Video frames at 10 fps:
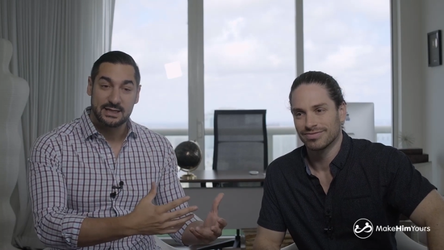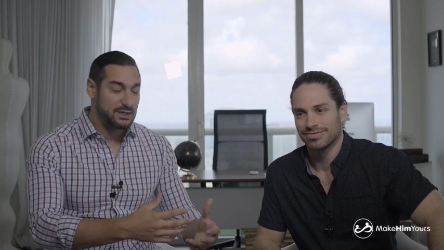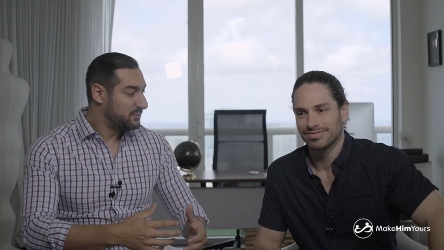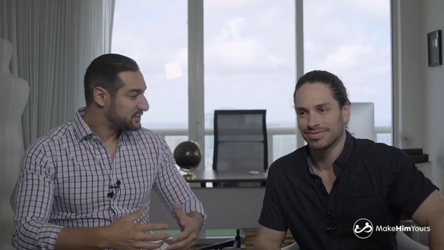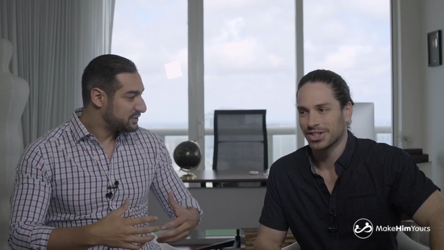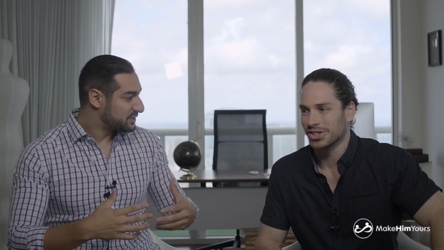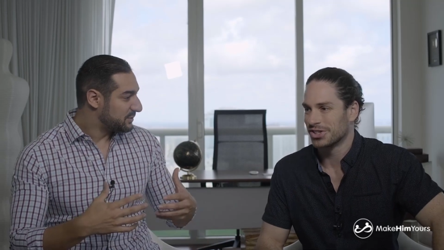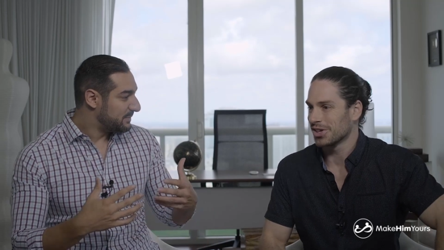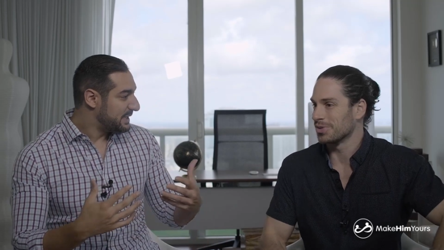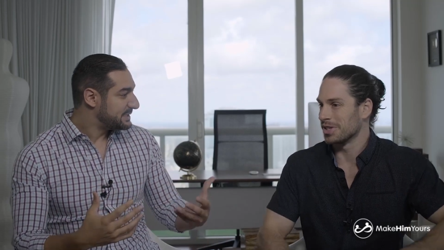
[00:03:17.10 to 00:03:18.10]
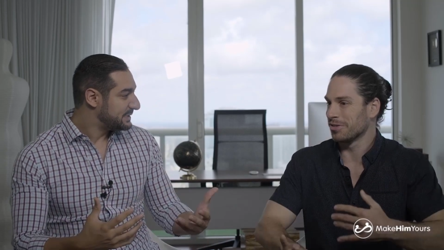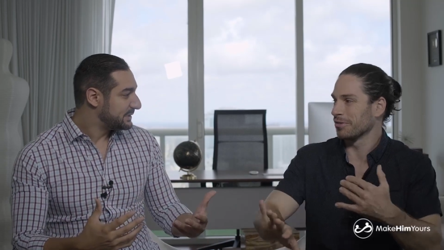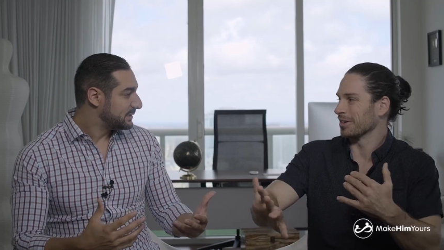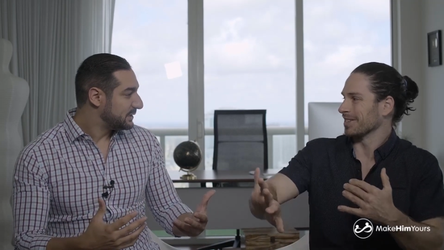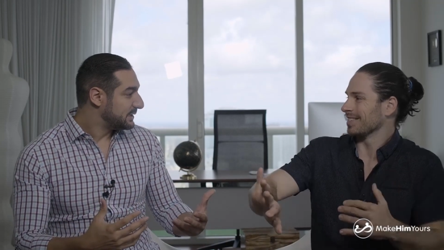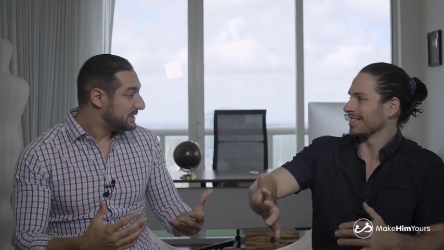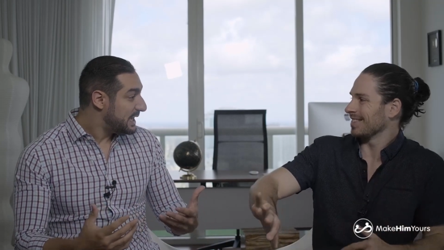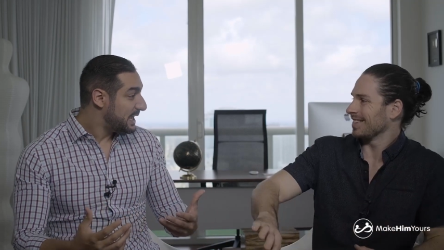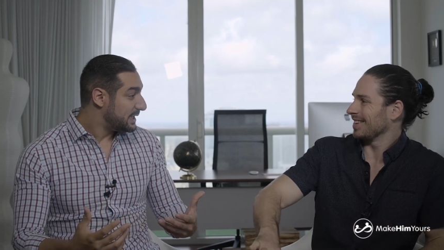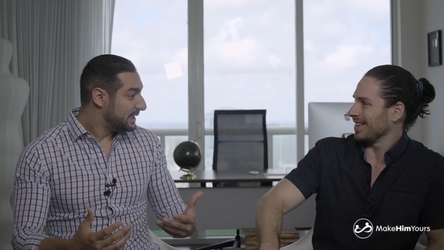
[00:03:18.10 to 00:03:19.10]
Speaker 1: It was just amazing. So different.
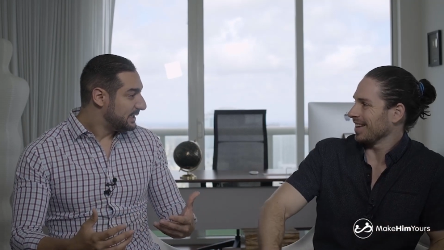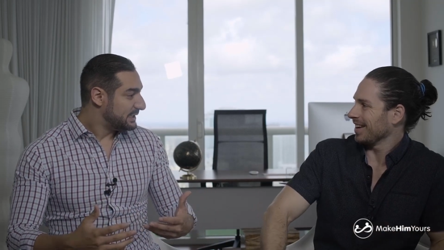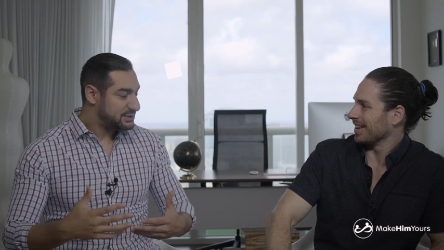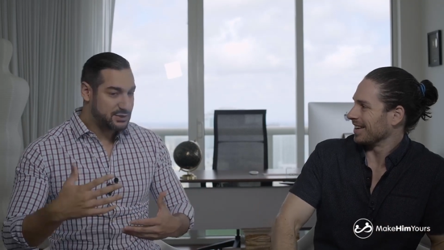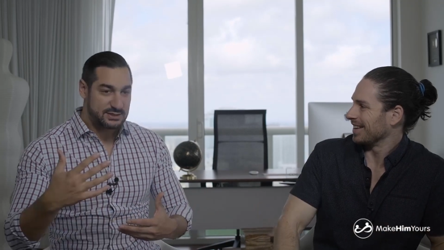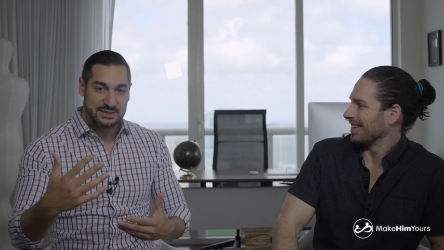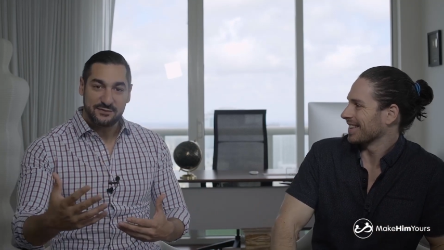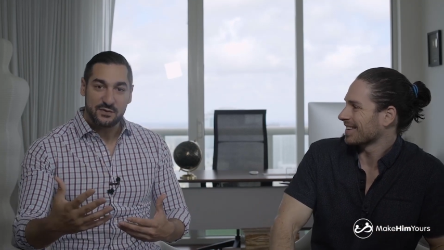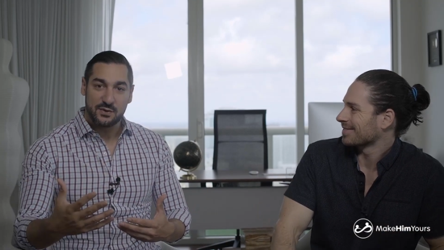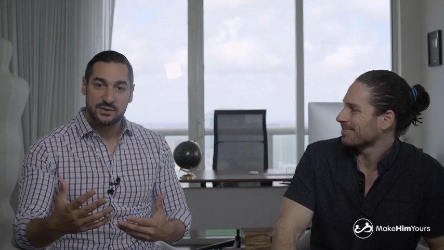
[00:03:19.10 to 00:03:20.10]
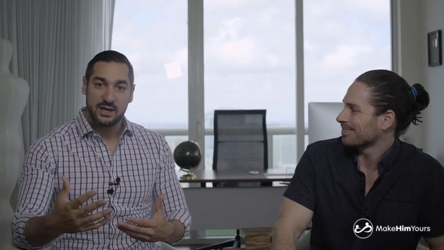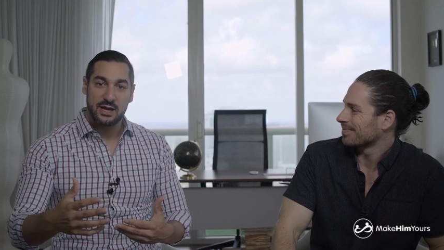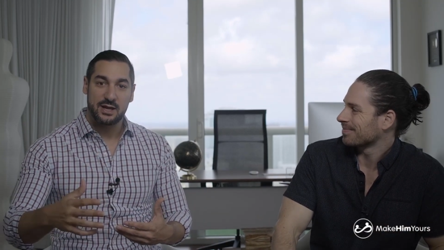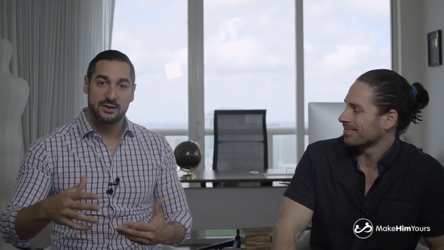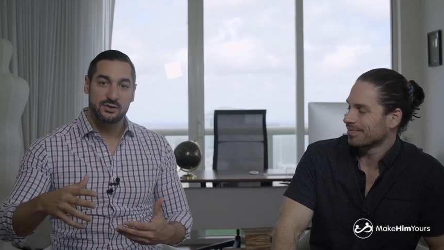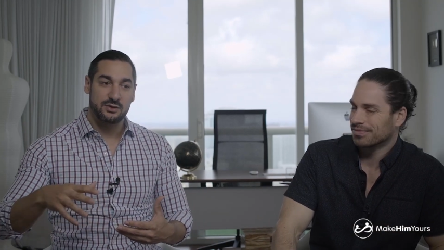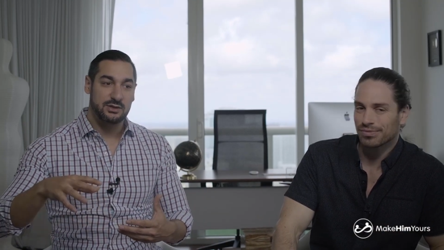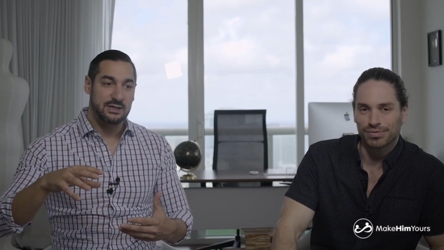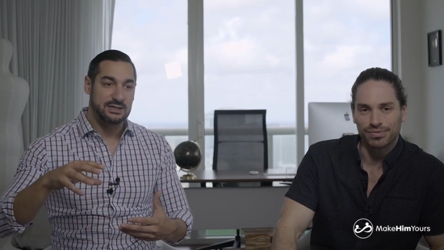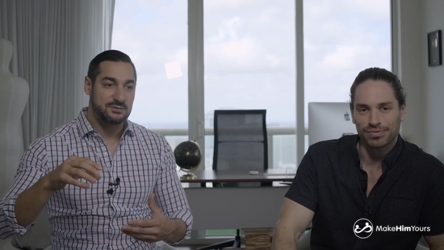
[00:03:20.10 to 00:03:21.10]
Yeah, yeah, it's just different. And
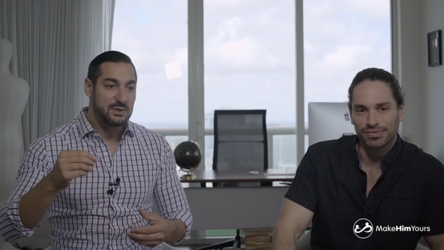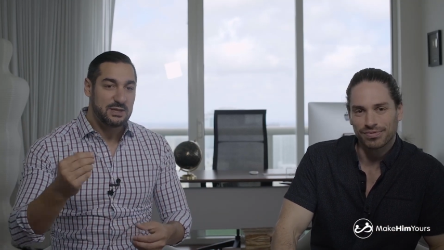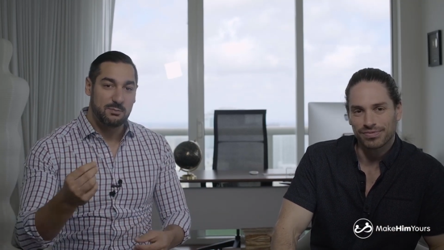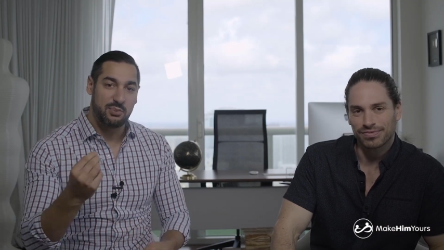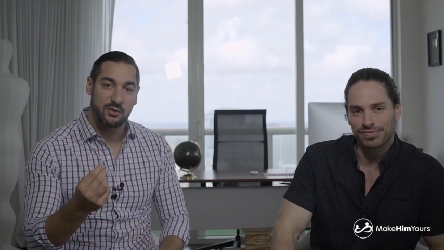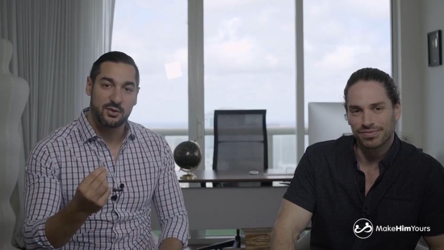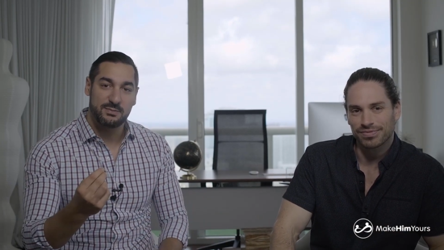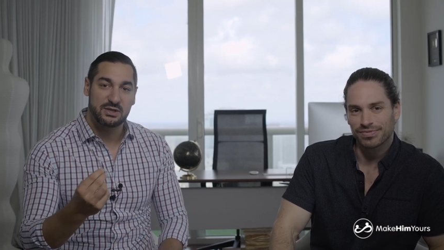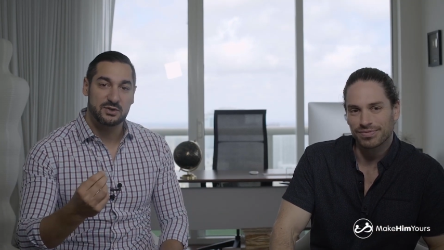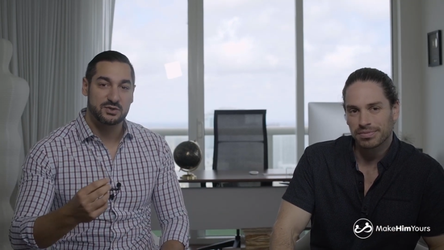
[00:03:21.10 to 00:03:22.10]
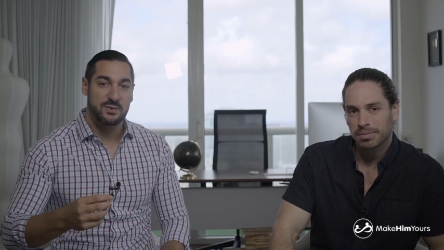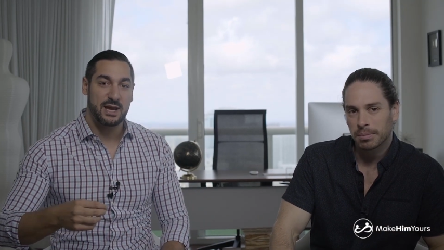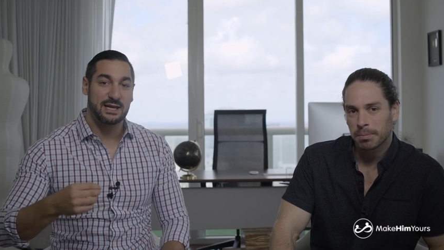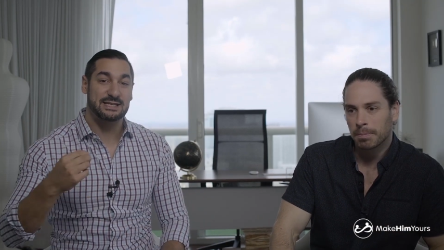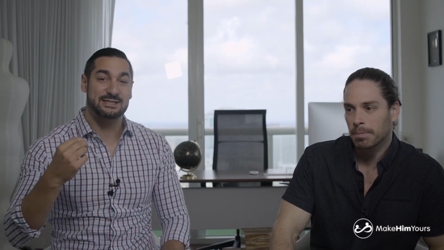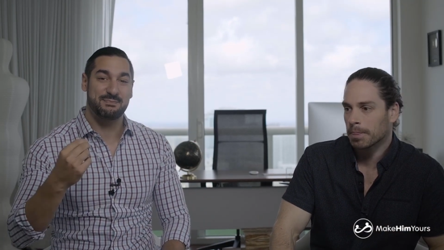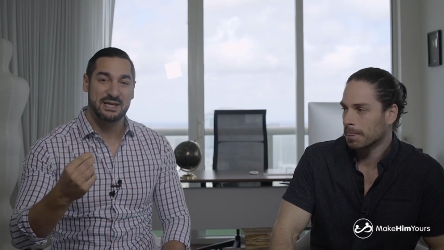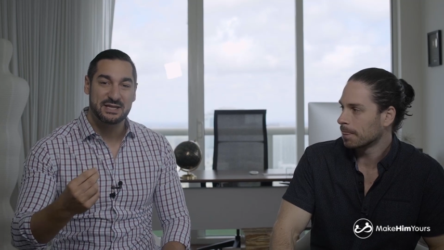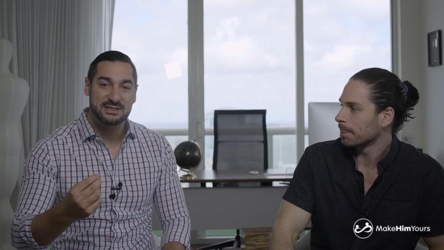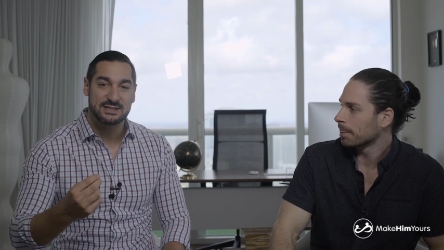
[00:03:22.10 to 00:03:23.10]
it's really important because we are
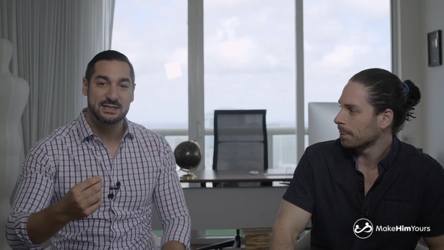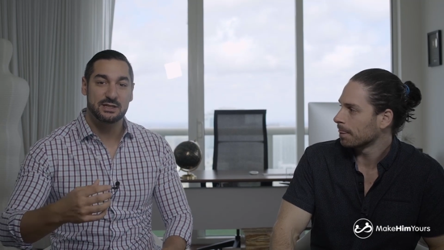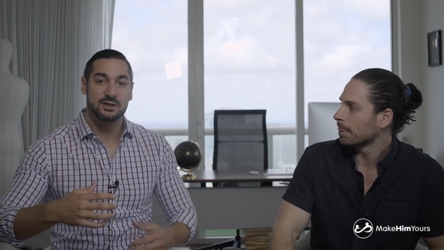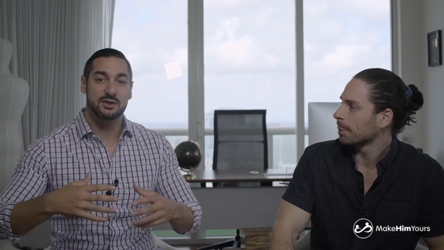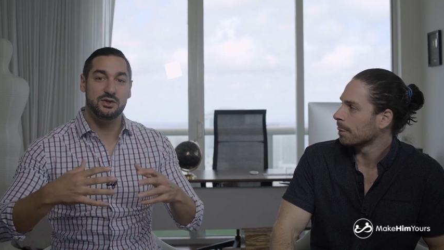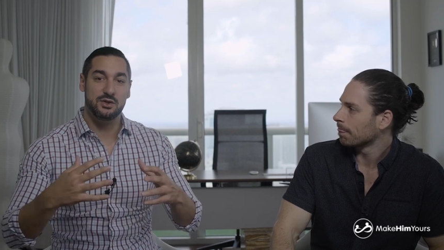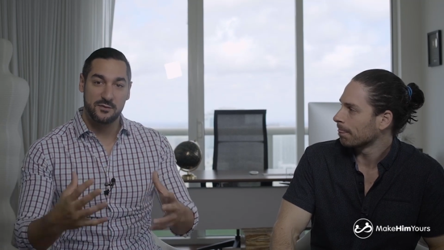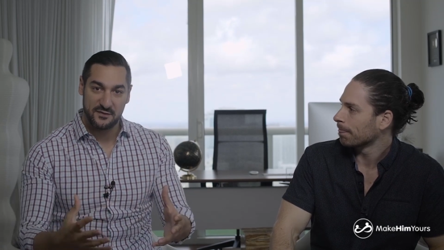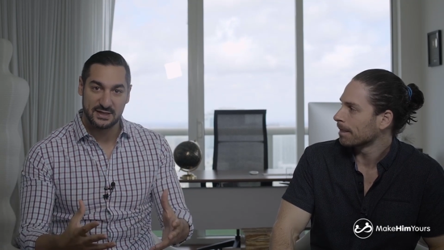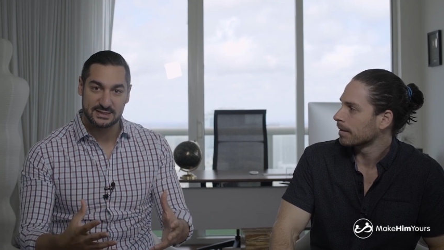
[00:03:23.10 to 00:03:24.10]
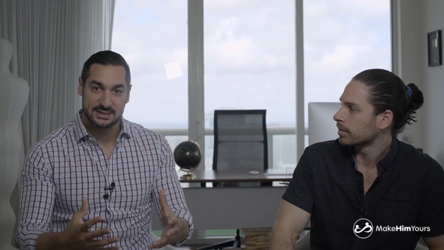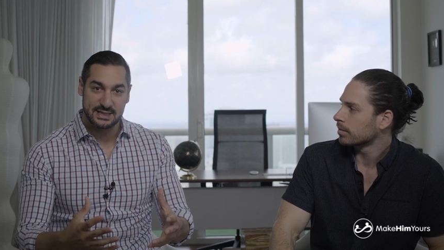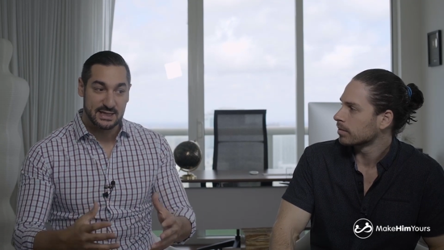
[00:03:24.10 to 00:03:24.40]
experiencing new things.